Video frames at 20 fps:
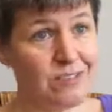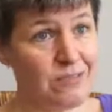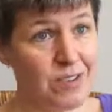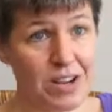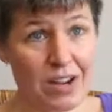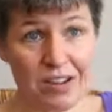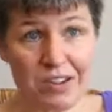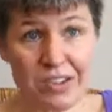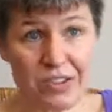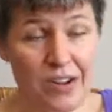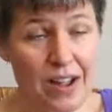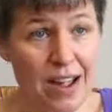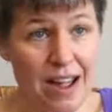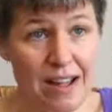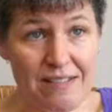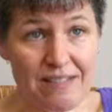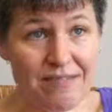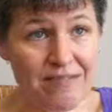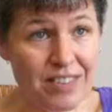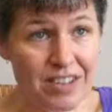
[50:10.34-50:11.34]
We also
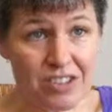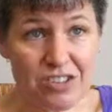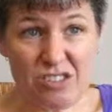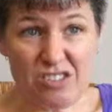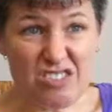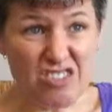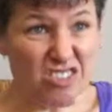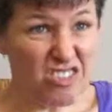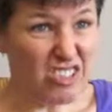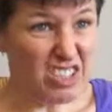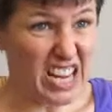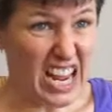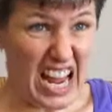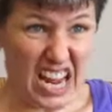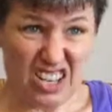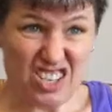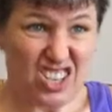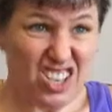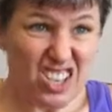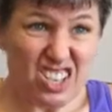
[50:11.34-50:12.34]
have induced early
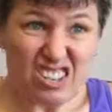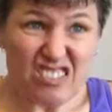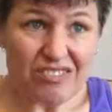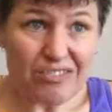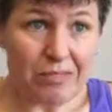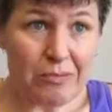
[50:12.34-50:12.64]
hatching